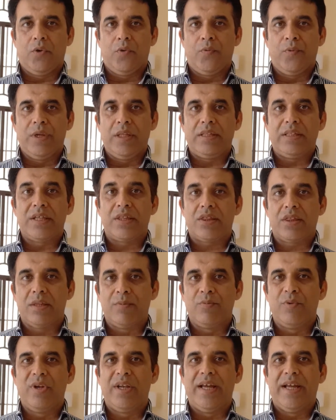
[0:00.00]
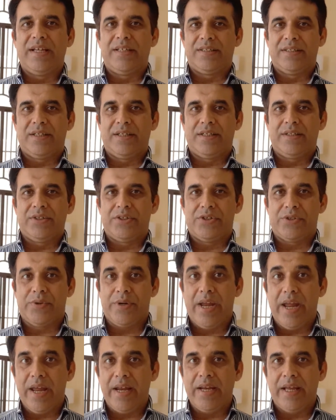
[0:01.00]
with the simulator
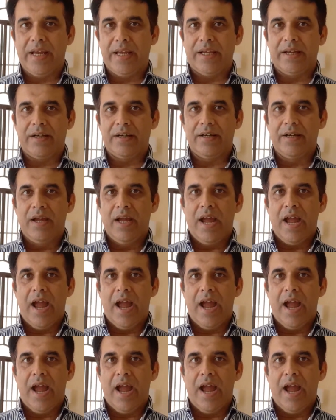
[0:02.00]
training,